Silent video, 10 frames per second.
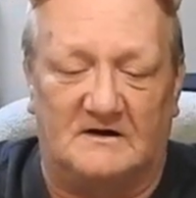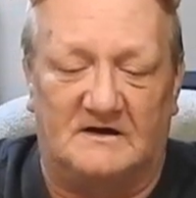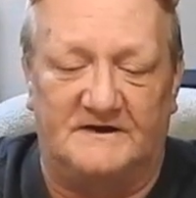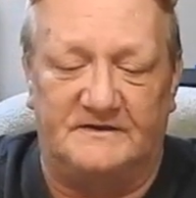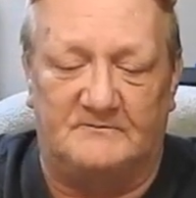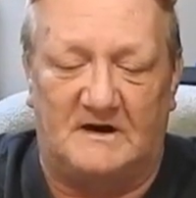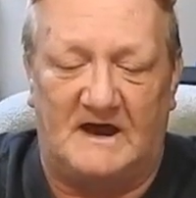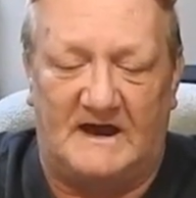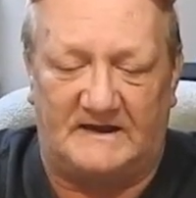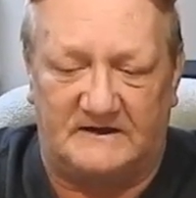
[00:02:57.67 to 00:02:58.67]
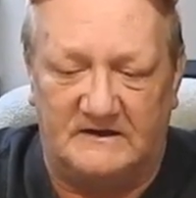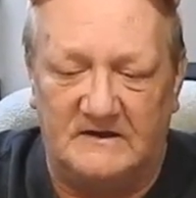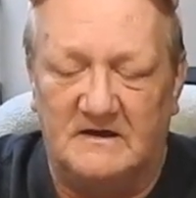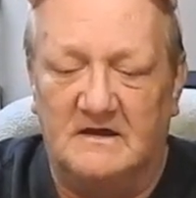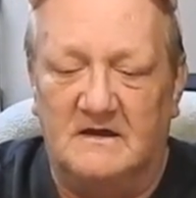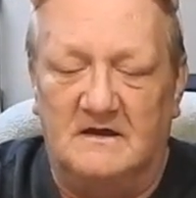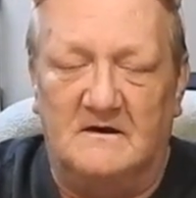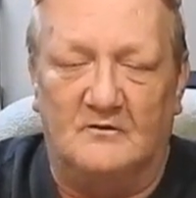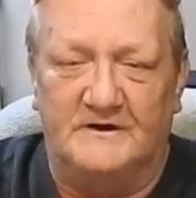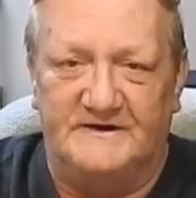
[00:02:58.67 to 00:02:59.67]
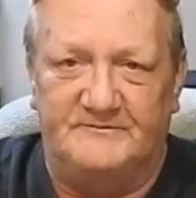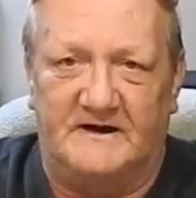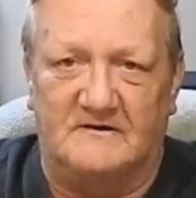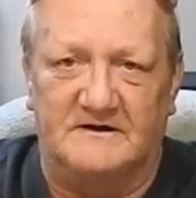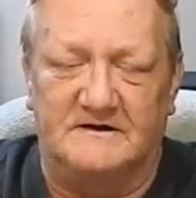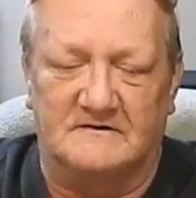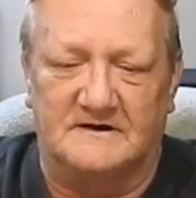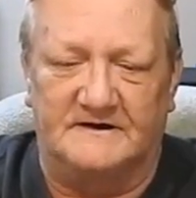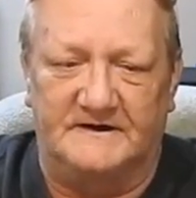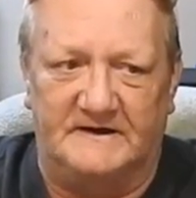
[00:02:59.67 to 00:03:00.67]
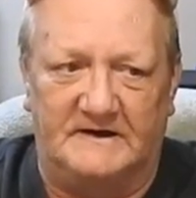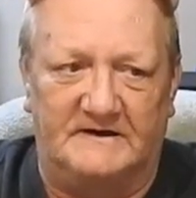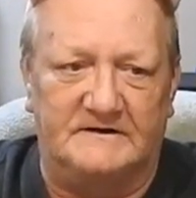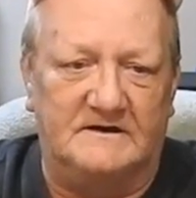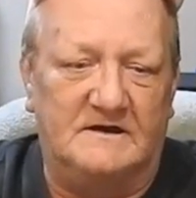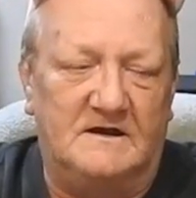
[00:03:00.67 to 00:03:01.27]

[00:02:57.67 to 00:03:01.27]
I can lay the black weed barrier in it.